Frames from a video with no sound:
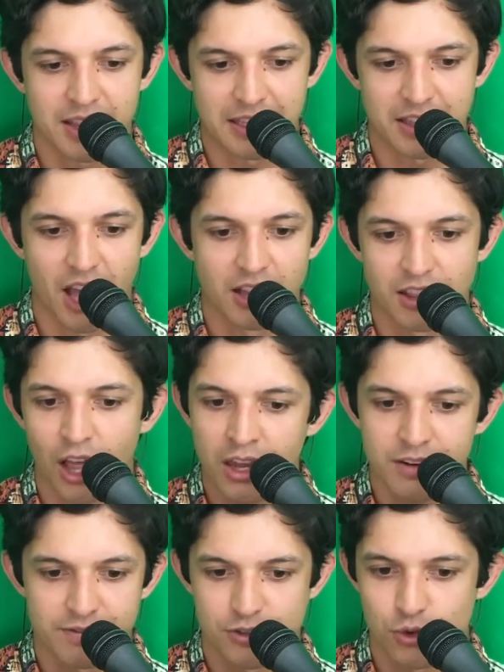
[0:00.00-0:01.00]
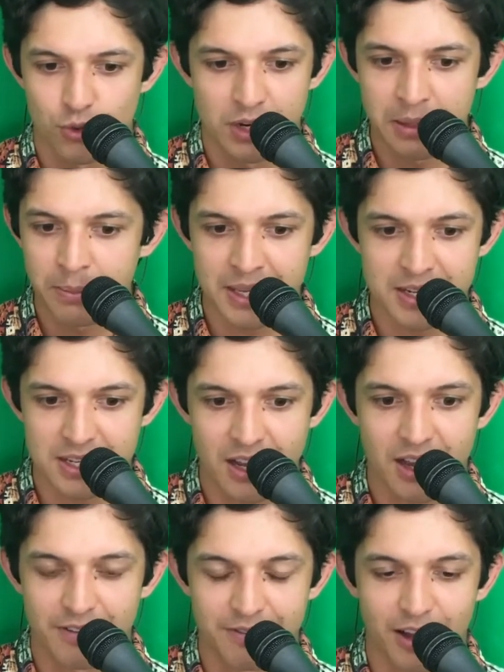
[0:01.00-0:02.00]
like a lot of dreamy
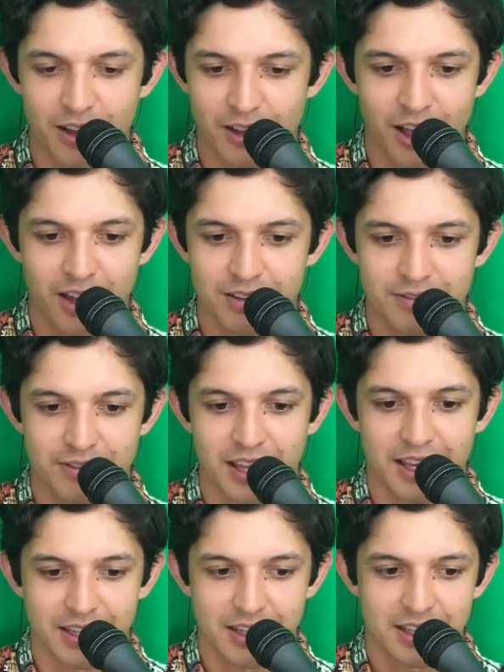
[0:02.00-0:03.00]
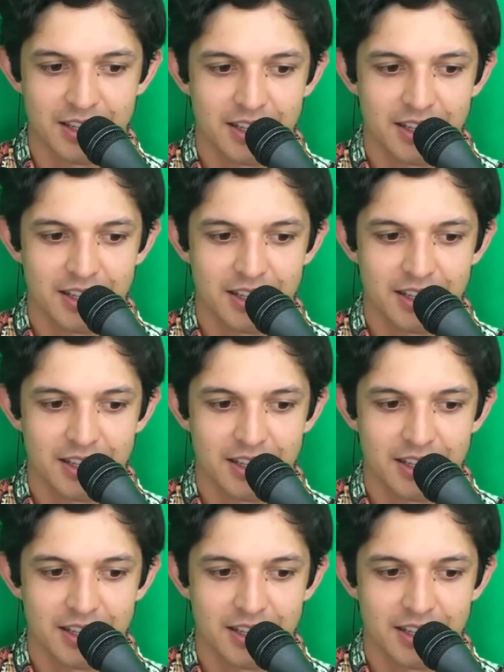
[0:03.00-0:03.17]
stuff, a lot of like,